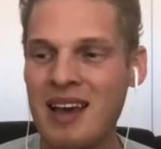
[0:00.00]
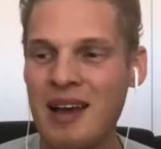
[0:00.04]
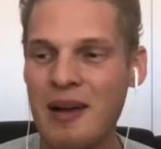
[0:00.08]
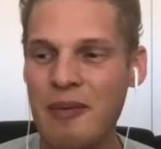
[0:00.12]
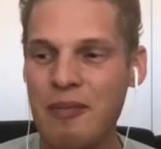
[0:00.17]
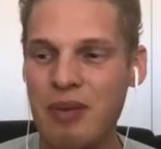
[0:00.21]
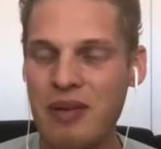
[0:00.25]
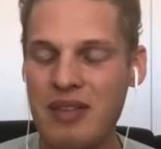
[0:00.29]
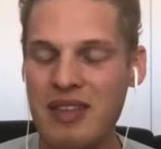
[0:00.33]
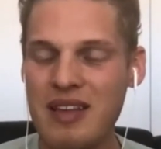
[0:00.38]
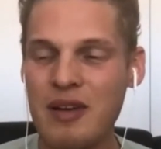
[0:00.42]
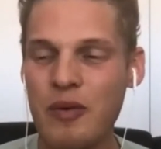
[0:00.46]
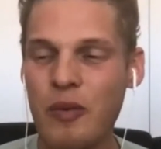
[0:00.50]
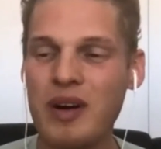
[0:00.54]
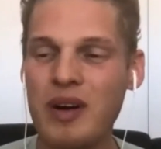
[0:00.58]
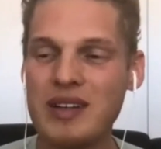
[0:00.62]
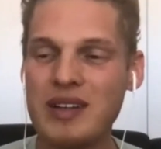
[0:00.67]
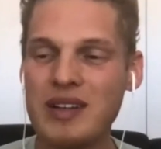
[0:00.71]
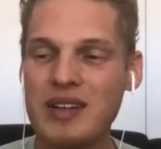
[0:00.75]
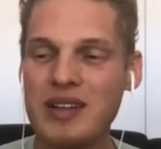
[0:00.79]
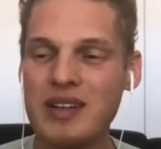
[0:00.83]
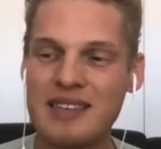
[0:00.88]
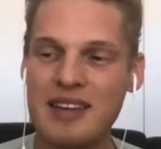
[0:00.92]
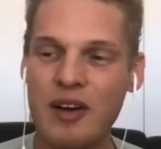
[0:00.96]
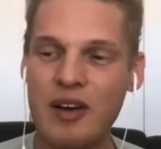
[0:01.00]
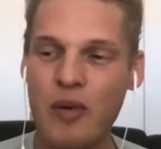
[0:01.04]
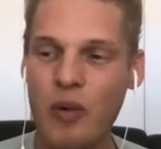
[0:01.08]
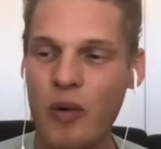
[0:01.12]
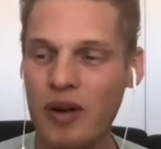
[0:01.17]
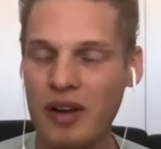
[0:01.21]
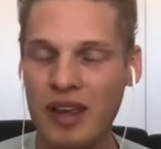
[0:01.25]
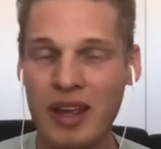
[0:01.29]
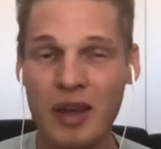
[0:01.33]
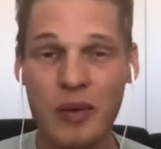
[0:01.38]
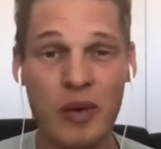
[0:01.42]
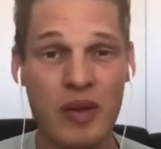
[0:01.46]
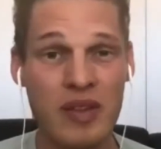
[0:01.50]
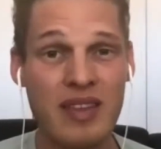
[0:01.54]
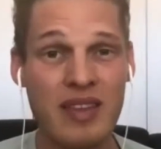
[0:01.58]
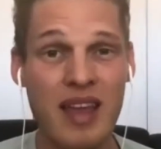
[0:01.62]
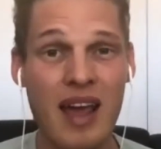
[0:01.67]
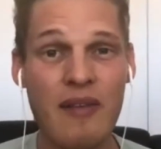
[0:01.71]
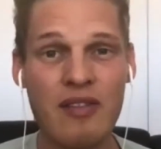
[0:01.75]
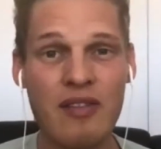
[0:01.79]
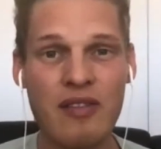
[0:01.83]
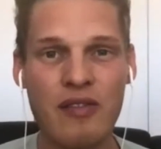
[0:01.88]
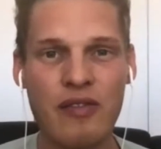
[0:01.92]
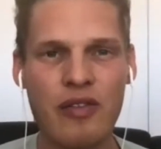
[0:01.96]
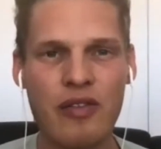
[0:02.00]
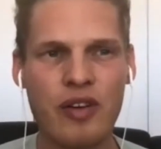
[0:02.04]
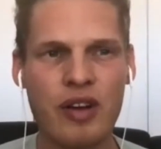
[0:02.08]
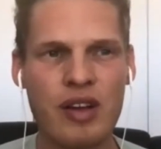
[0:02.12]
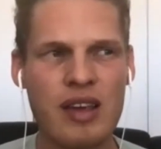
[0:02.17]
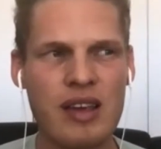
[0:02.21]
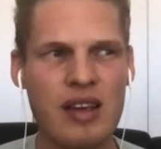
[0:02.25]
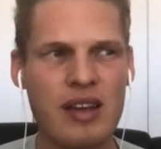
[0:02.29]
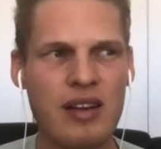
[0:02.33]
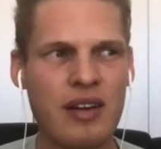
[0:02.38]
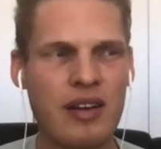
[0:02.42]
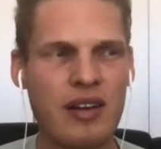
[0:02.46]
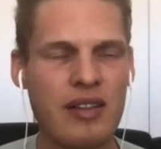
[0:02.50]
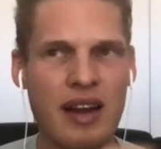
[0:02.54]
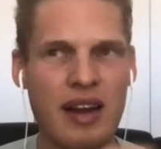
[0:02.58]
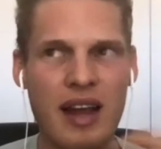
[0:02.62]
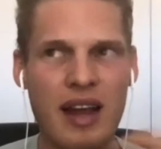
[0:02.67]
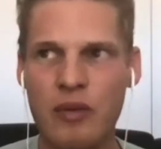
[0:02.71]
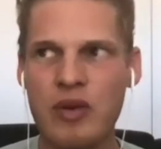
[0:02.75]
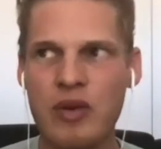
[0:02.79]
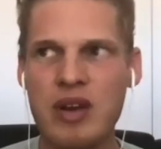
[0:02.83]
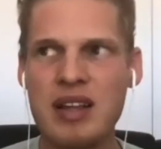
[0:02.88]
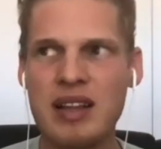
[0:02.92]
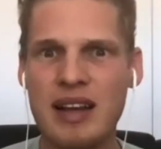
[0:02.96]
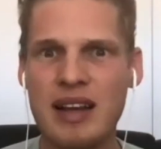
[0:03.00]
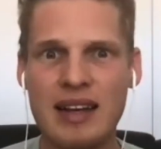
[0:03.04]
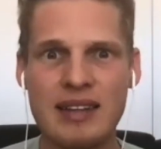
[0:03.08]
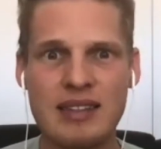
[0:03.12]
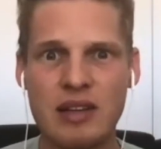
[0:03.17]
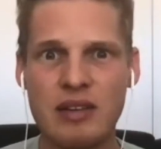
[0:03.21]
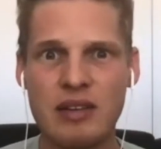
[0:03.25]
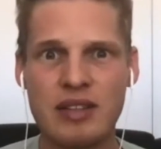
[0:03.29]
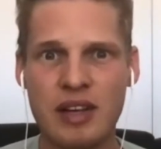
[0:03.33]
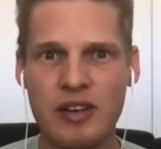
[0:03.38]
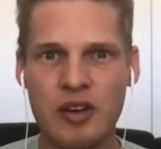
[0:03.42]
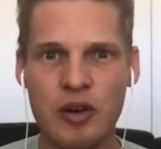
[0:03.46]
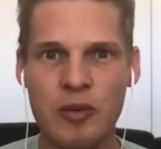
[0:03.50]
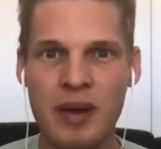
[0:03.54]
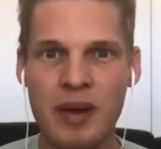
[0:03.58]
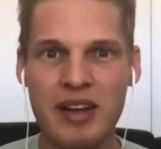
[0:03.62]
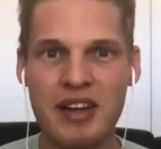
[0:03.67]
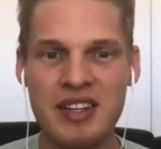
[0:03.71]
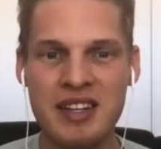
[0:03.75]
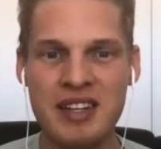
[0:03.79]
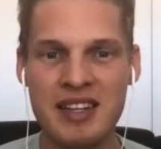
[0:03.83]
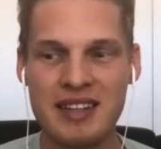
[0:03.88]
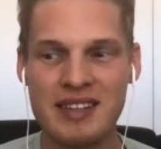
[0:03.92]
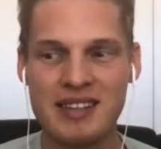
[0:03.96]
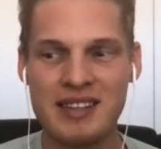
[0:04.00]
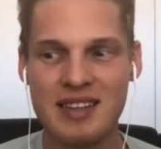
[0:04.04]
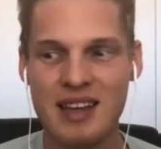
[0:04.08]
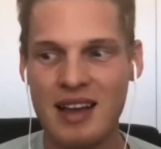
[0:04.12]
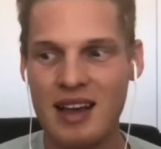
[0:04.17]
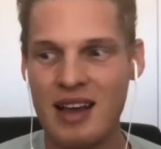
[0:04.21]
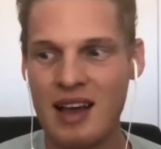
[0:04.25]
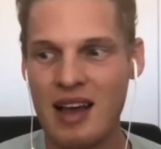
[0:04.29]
But then it wasn't until working with Devin for a year that I realized, I was like, oh my goodness,